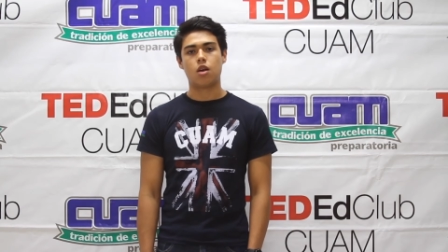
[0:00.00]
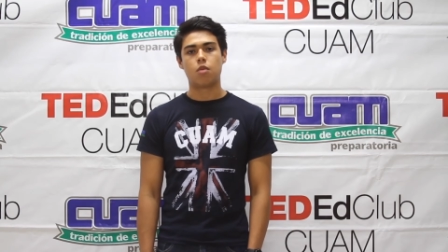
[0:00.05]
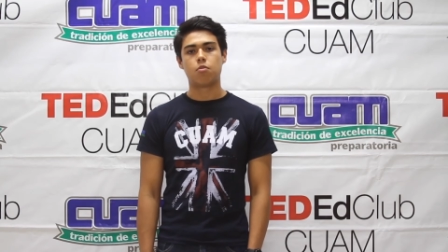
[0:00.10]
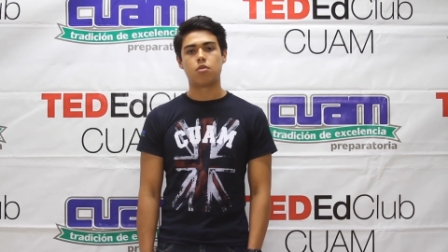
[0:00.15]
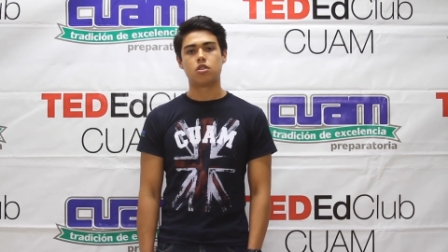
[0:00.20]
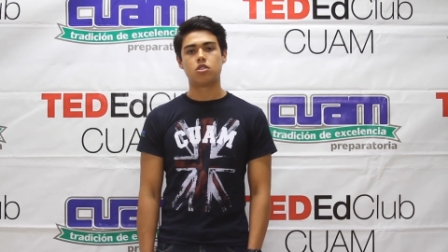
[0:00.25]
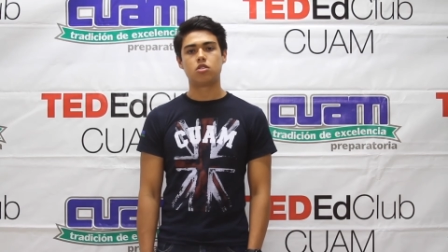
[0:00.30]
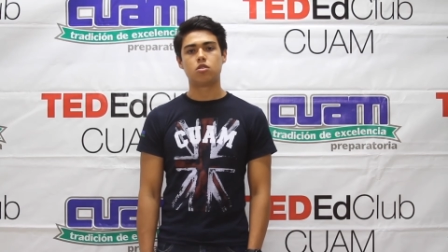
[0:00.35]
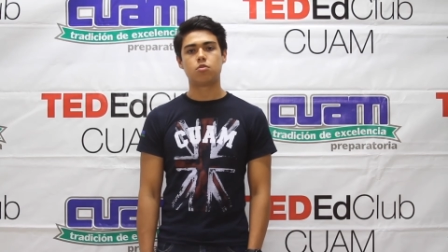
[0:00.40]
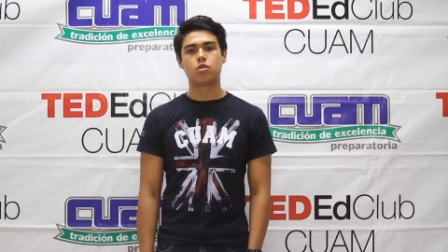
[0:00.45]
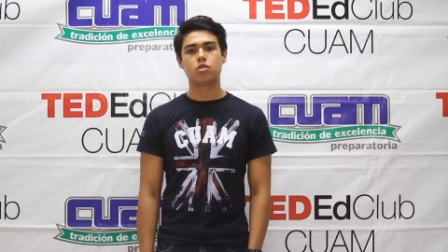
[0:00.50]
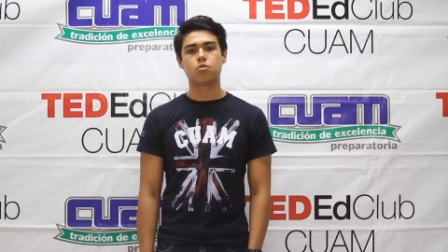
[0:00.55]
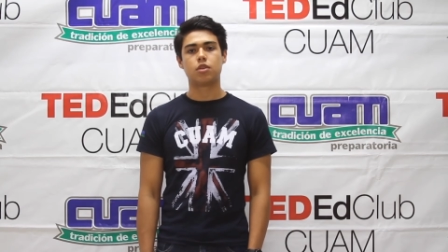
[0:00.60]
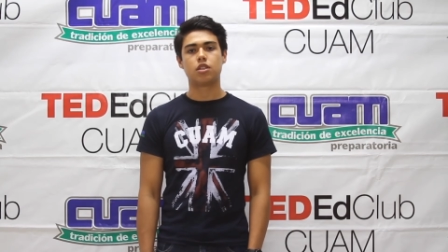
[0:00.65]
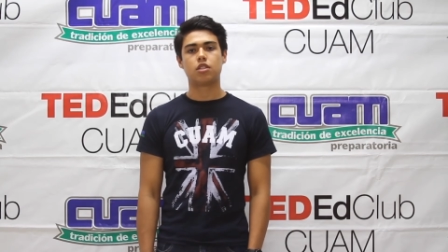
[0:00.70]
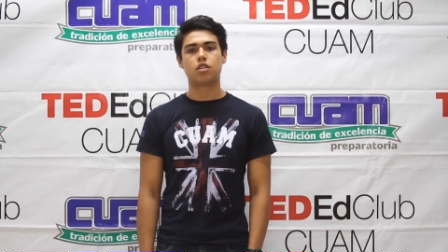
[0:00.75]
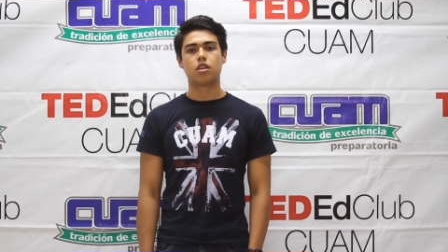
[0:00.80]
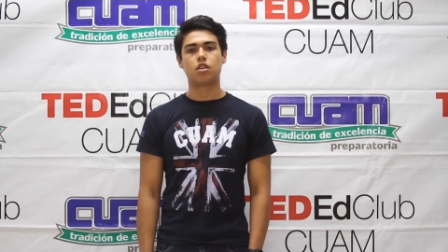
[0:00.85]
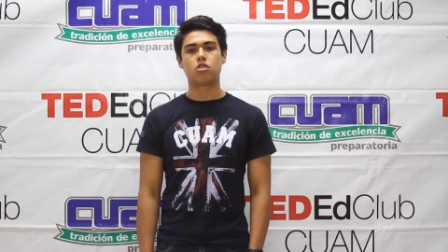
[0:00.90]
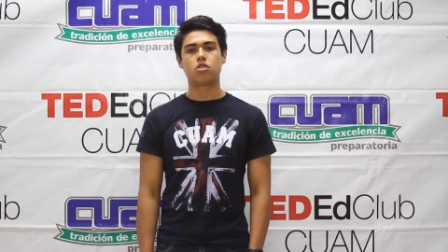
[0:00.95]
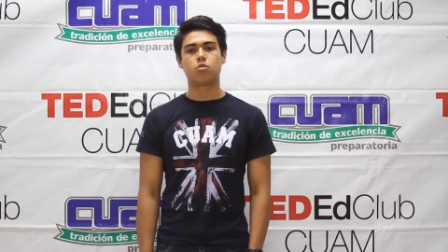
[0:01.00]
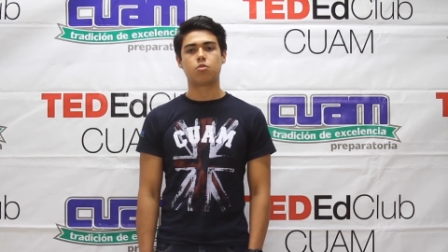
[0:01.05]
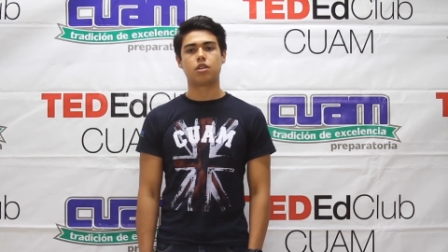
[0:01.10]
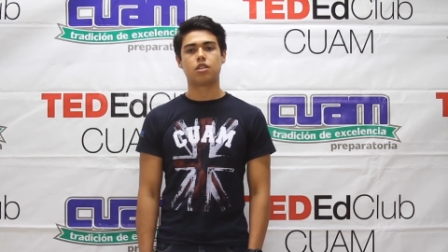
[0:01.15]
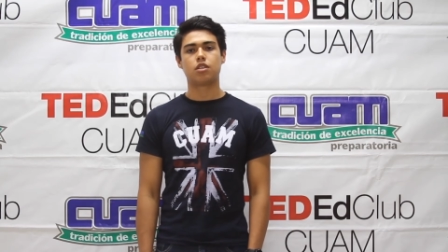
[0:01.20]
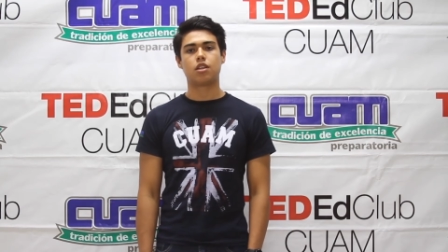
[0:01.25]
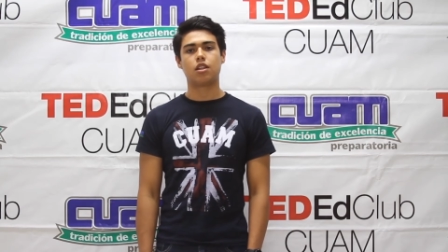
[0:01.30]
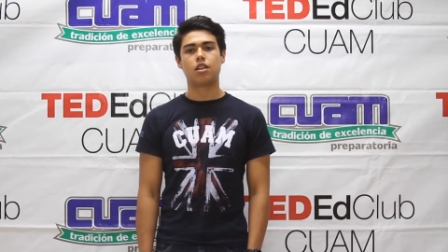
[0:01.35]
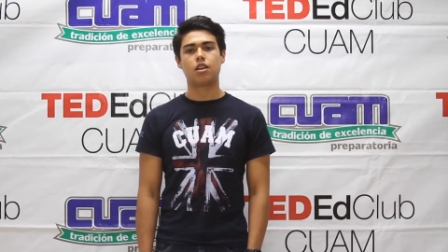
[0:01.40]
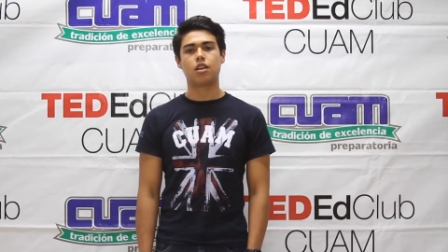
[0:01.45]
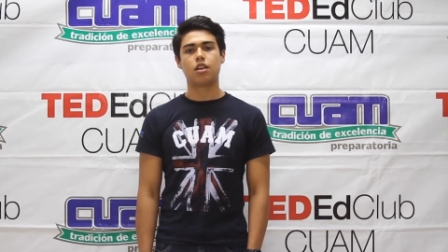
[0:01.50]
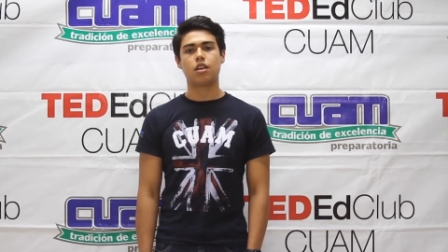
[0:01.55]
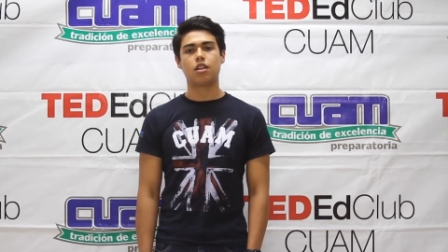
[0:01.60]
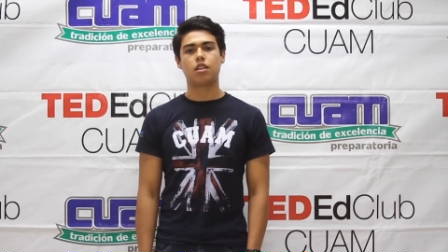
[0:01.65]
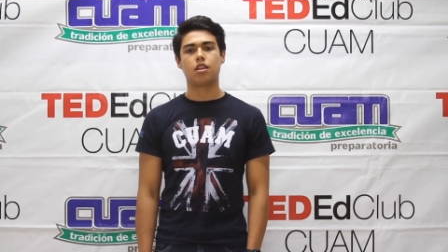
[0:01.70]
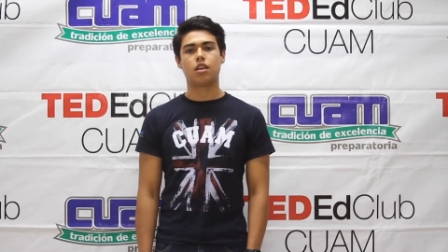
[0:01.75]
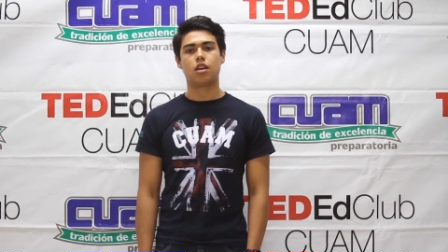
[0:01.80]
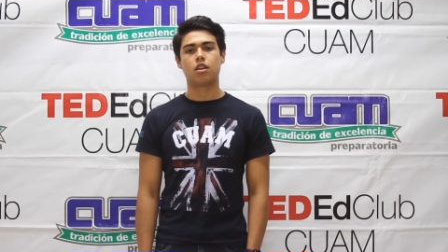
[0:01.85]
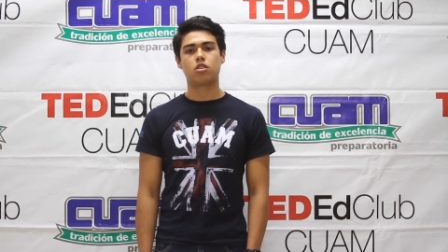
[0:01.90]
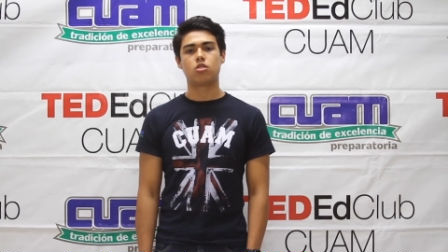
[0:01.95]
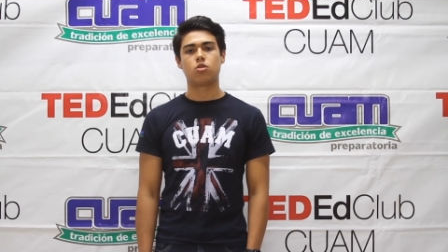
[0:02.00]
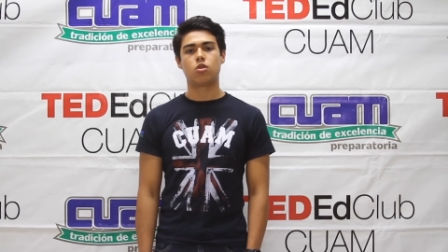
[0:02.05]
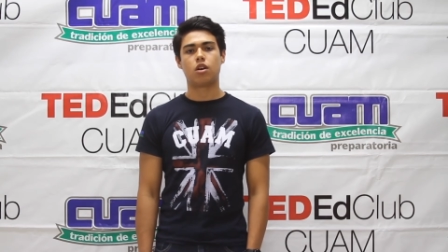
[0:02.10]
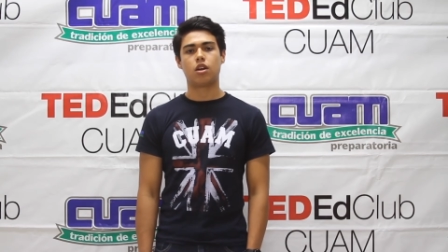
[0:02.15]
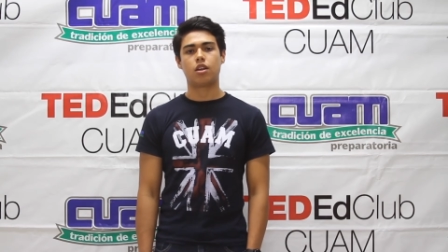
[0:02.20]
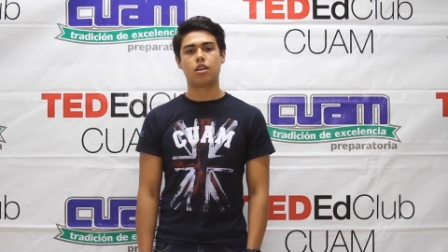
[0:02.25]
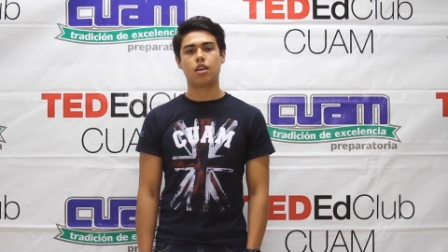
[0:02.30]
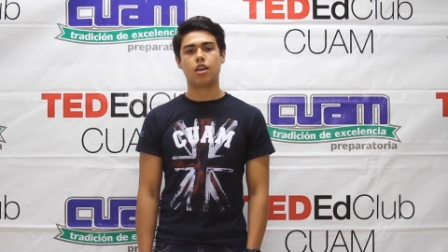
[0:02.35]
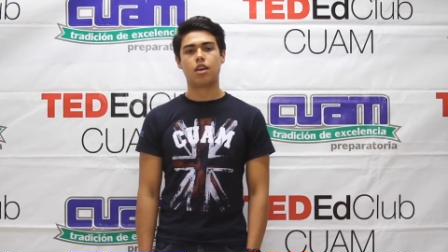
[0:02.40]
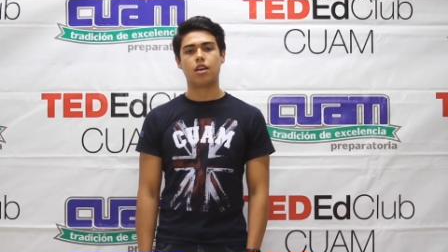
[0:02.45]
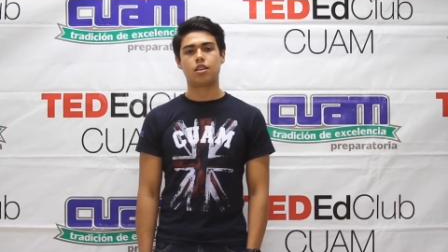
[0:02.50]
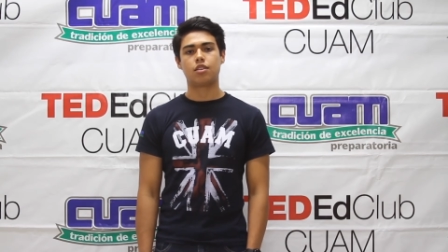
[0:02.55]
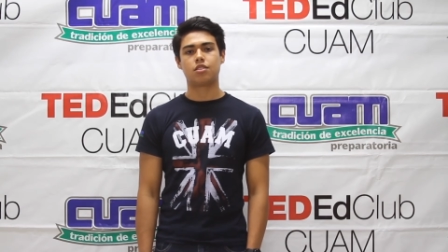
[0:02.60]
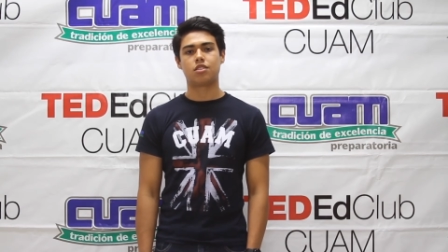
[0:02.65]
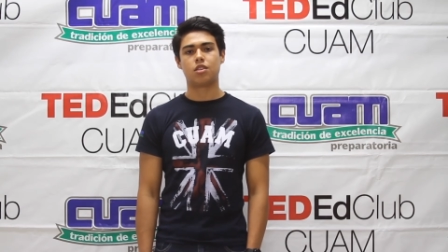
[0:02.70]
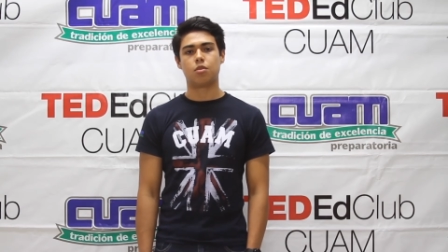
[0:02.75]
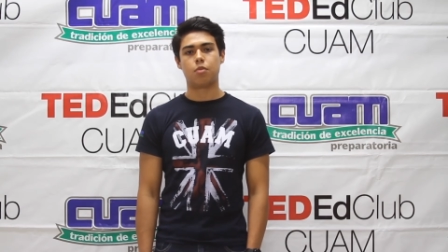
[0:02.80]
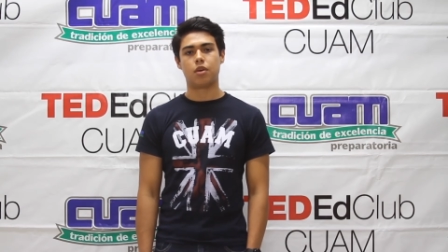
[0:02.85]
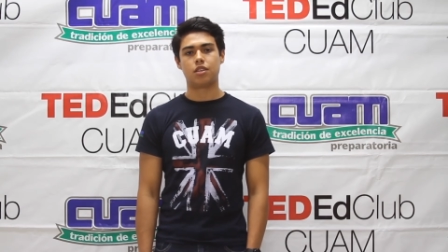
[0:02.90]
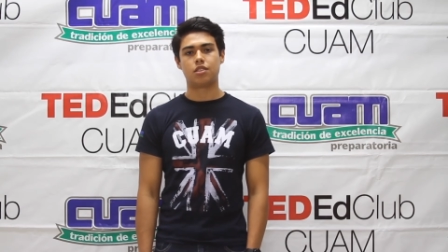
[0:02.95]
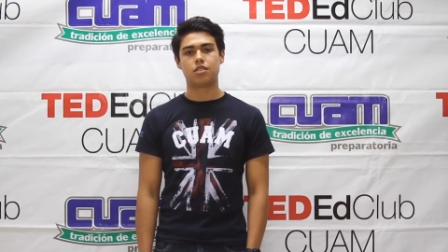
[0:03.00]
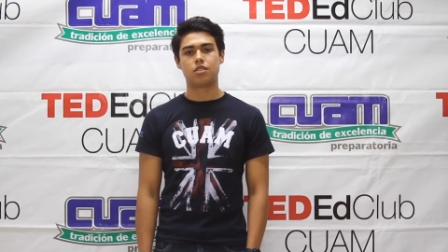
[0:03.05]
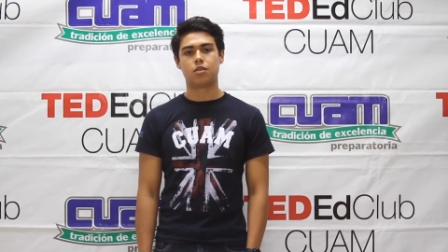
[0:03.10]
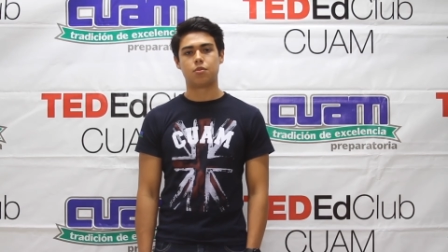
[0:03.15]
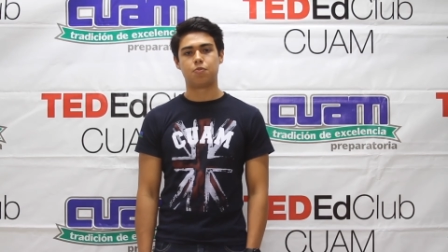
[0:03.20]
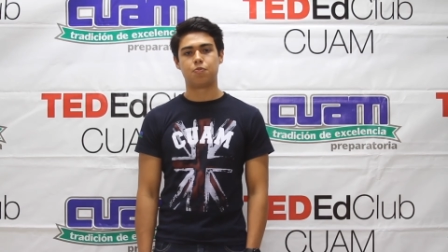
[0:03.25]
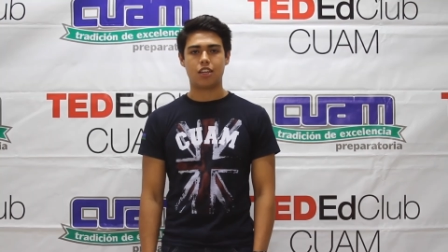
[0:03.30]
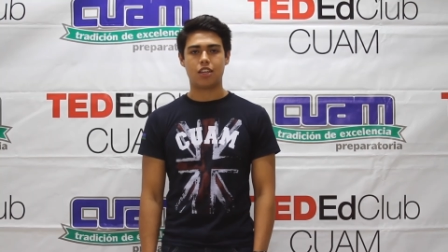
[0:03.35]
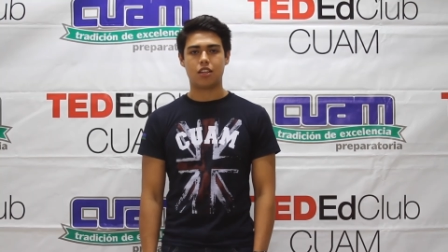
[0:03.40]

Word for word: but you must maintain your mentality that your idea is the best.